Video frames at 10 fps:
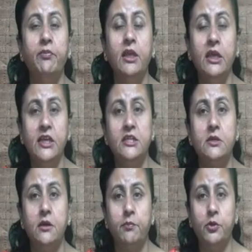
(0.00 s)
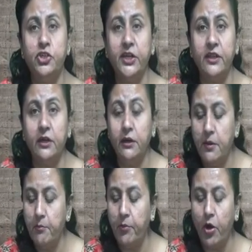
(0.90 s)
He is pushing
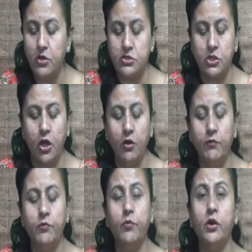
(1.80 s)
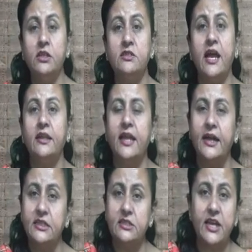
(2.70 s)
the box. Now, what is that?
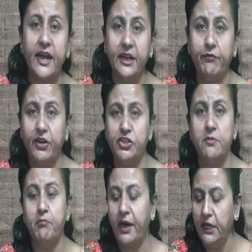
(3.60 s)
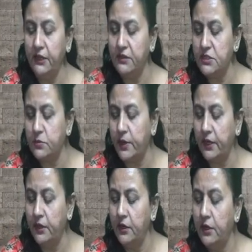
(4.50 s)
That is static friction. But in this
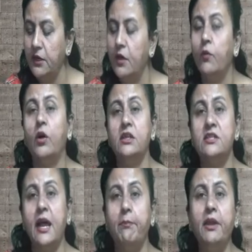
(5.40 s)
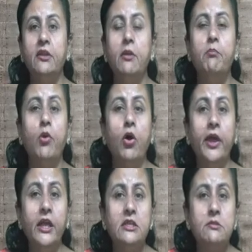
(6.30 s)
one, what is happening? The
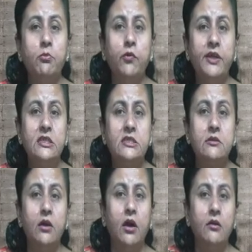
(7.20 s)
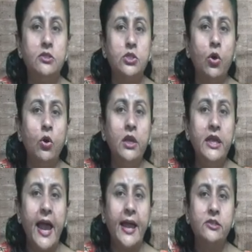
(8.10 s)
boy is moving
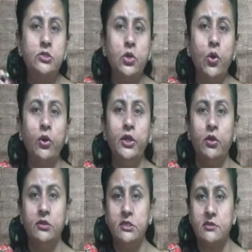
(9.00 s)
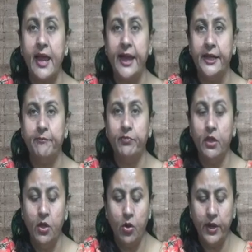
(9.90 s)
slowly on the slide.
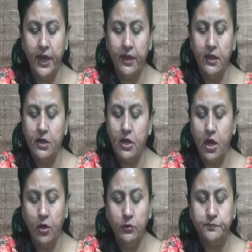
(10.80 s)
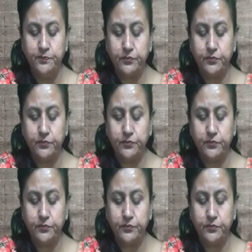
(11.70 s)
Okay. Now,